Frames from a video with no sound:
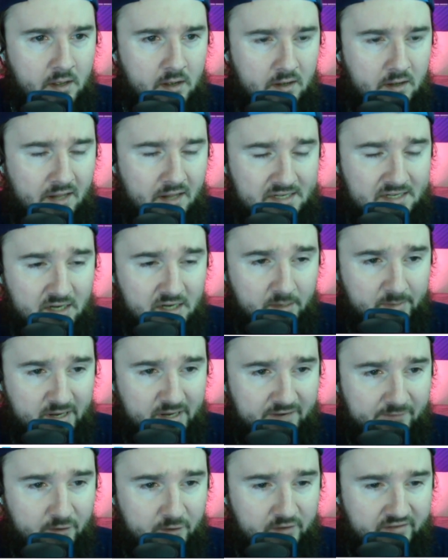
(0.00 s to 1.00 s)
That's gonna be it
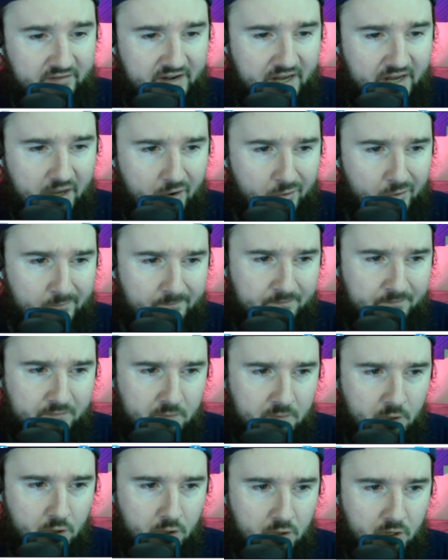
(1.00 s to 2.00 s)
for the video.
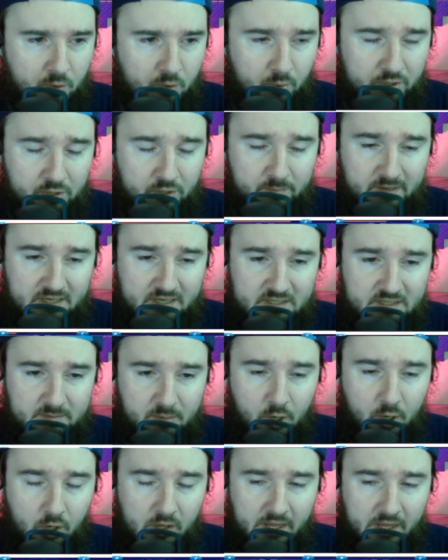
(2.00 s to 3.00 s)
Good luck with your picks and
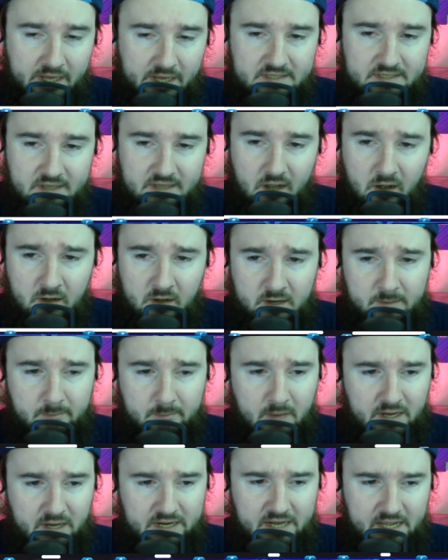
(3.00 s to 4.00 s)
parlays on
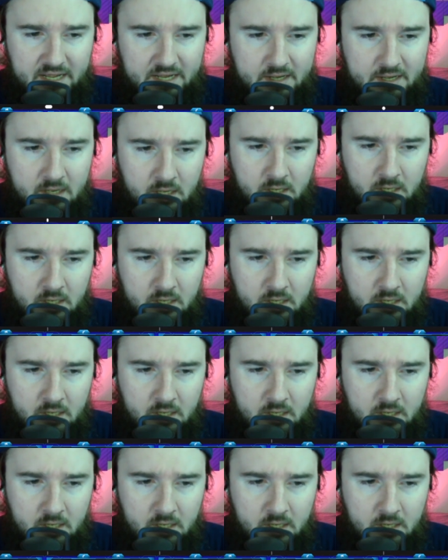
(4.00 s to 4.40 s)
Monday.